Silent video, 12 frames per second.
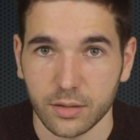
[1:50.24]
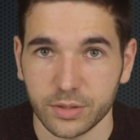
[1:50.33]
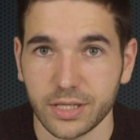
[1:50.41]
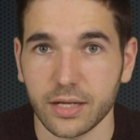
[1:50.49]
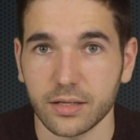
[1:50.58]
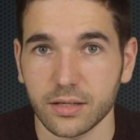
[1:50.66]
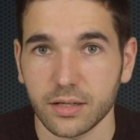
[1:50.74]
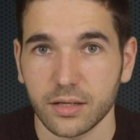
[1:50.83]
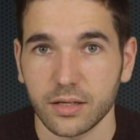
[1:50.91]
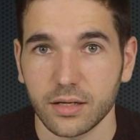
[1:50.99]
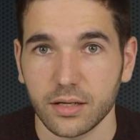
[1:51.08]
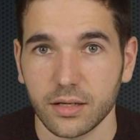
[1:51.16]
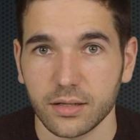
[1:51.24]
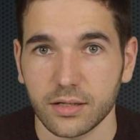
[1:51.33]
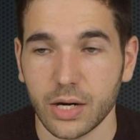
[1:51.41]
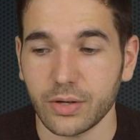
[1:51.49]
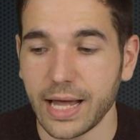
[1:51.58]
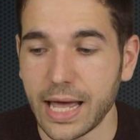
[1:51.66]
But then
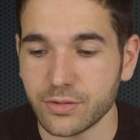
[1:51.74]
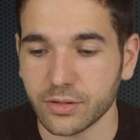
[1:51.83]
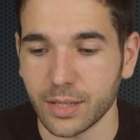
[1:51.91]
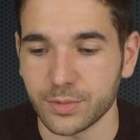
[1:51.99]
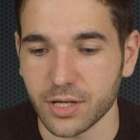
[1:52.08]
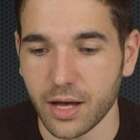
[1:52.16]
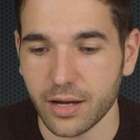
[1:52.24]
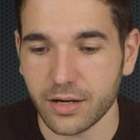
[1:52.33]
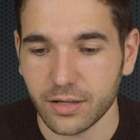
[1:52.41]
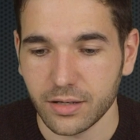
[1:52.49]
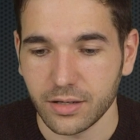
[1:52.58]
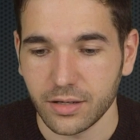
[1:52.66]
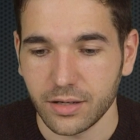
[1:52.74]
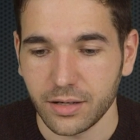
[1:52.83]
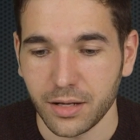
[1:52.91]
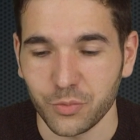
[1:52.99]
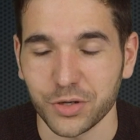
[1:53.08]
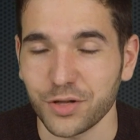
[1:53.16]
Karen Handel comes on,
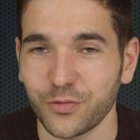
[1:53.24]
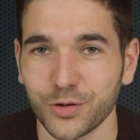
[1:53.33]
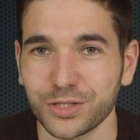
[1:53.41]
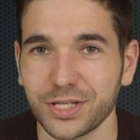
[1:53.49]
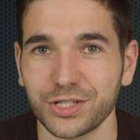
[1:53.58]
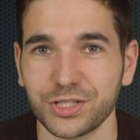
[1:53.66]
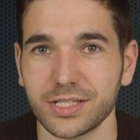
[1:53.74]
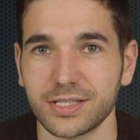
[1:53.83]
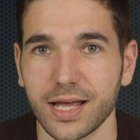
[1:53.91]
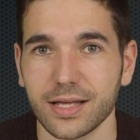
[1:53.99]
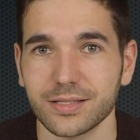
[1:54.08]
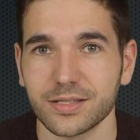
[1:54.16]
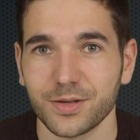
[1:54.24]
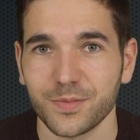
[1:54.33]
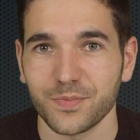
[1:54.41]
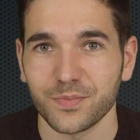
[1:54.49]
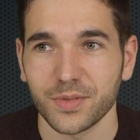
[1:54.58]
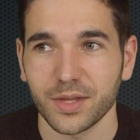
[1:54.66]
and one of the first things she says,
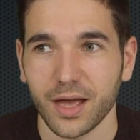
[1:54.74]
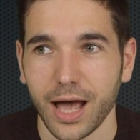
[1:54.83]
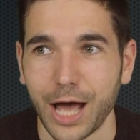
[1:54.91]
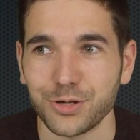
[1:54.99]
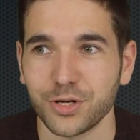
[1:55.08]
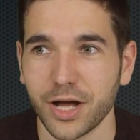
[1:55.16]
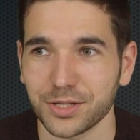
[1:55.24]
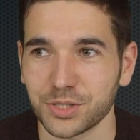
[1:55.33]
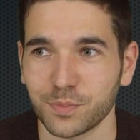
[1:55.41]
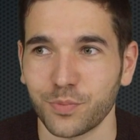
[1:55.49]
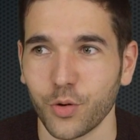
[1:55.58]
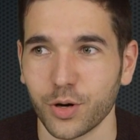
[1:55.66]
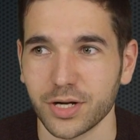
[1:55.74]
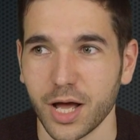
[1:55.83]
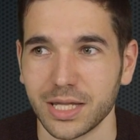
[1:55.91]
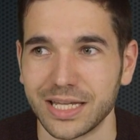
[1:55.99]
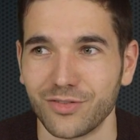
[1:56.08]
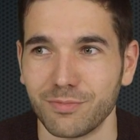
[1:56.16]
I do not support
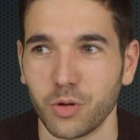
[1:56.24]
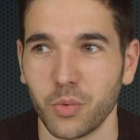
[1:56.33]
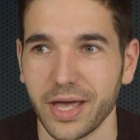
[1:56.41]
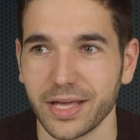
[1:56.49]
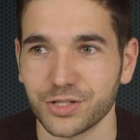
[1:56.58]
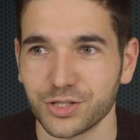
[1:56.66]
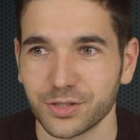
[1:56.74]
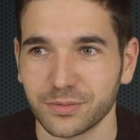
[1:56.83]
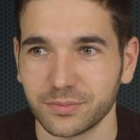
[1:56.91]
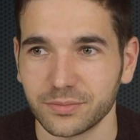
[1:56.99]
a livable wage.